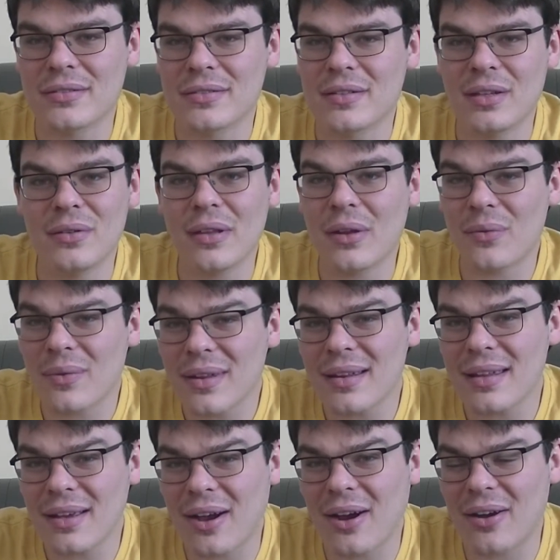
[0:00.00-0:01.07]
They really
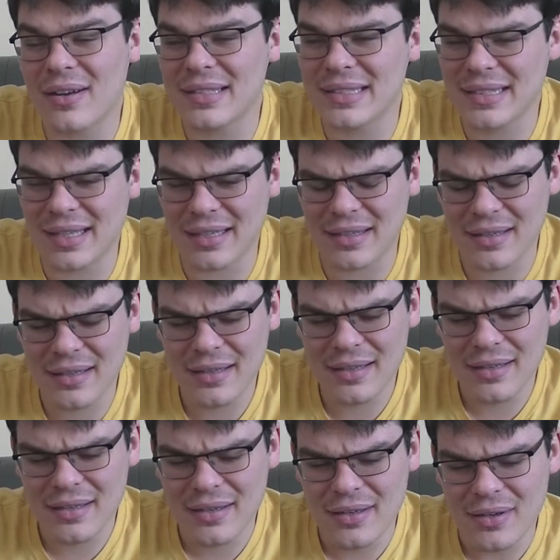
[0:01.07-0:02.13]
are. It's like,
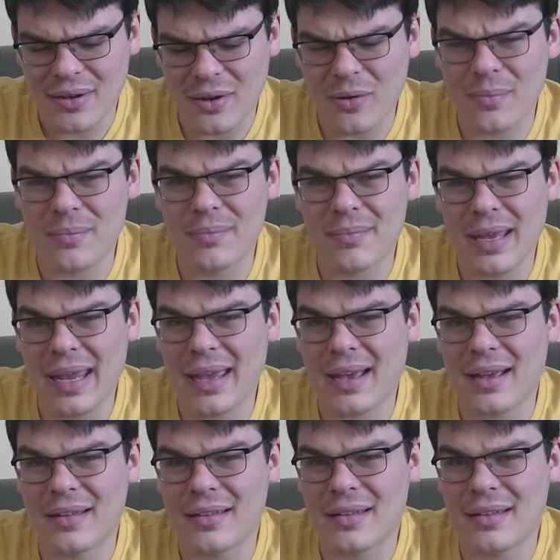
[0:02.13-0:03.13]
oh man,